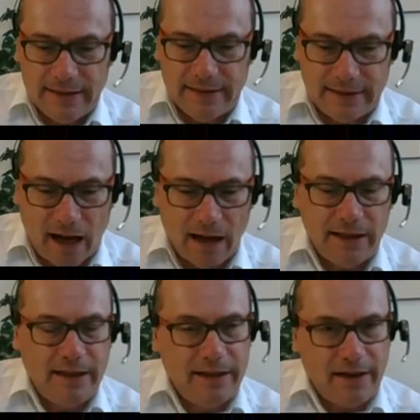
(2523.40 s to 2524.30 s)

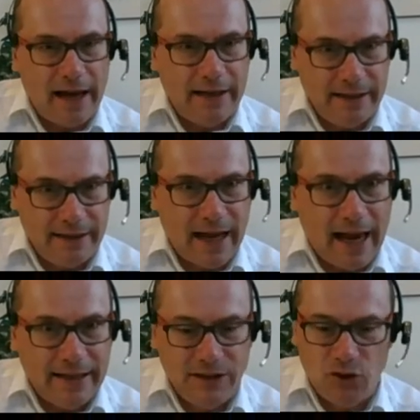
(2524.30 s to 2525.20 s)
started in the
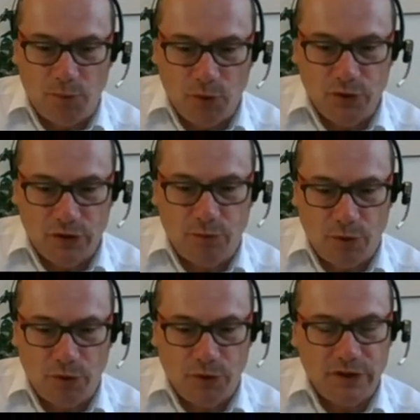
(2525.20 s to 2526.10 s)
1890s to
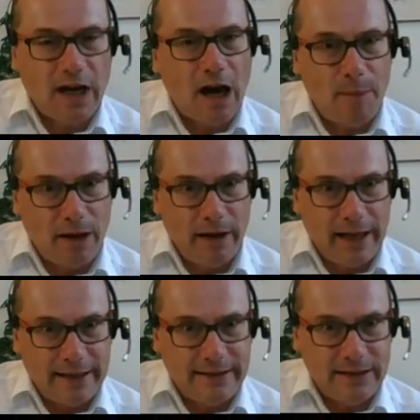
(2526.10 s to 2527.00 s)
produce camera
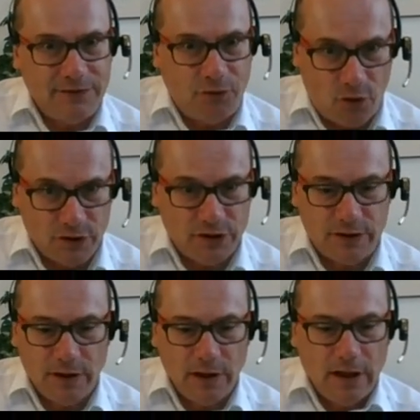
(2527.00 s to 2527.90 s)
lenses
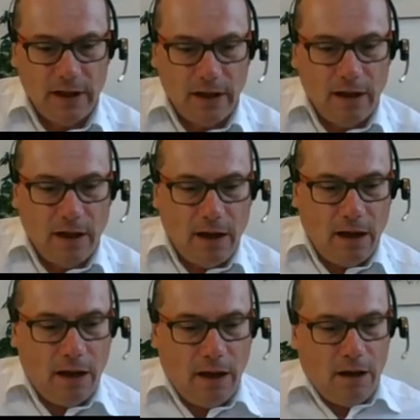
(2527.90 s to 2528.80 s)
first. Okay. Ooh,
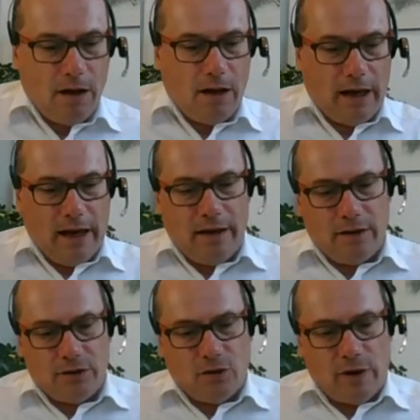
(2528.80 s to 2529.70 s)

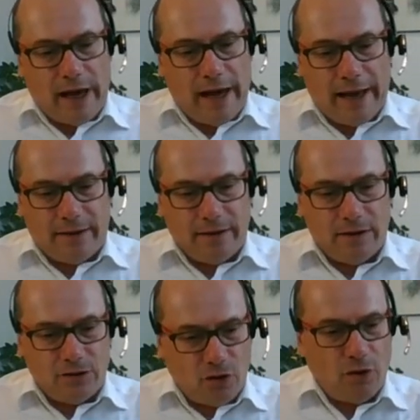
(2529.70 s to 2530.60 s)
wow. And
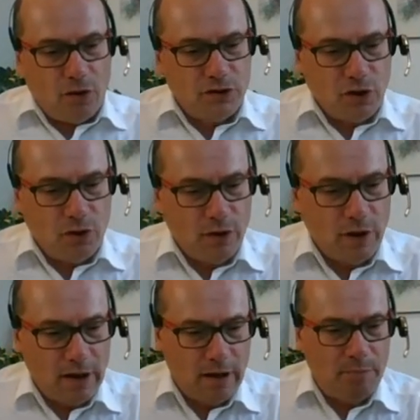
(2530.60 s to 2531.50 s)

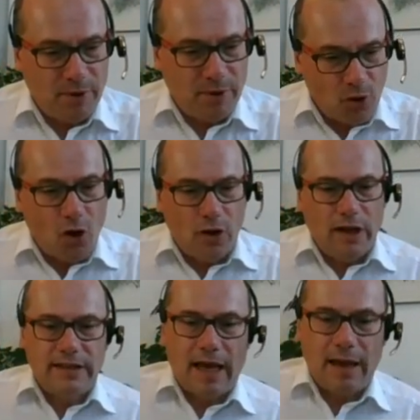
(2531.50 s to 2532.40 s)
also
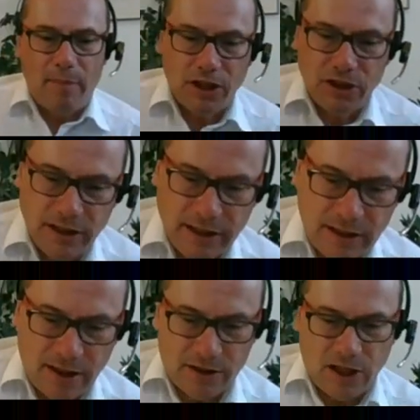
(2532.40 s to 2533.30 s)
binoculars, I mentioned it
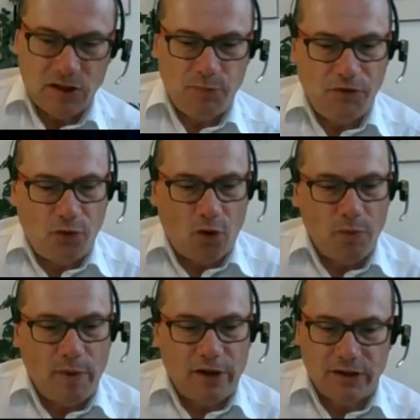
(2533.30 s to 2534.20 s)
just before,
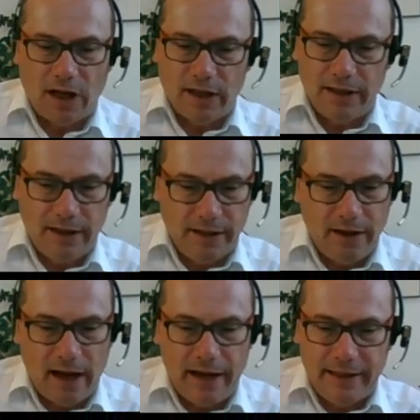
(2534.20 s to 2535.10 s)
were started in
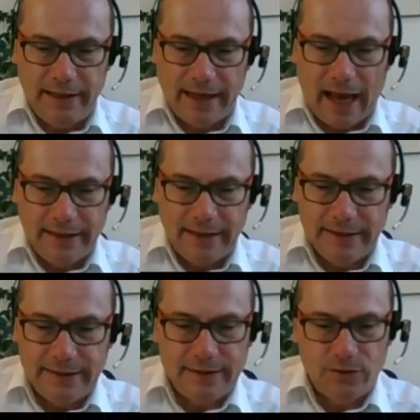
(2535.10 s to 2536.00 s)
the
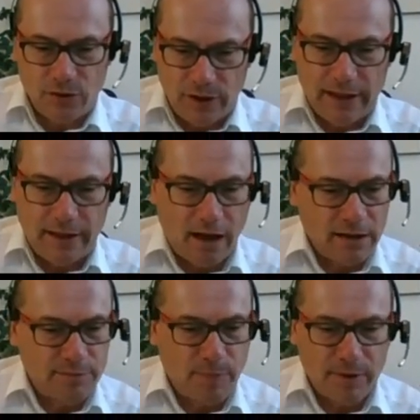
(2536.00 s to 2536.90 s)
1890s. Today, Carl
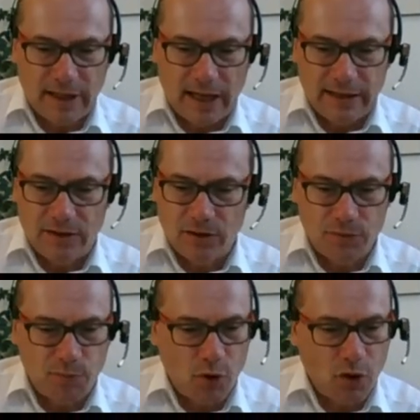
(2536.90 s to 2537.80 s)
Zeiss
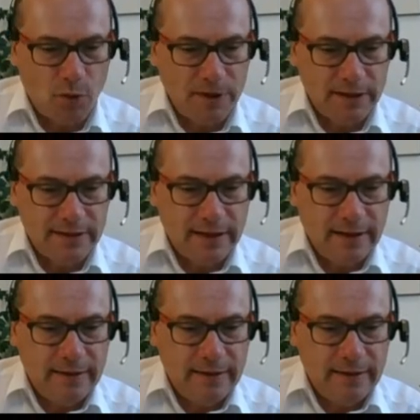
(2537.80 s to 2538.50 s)
Sport Optics,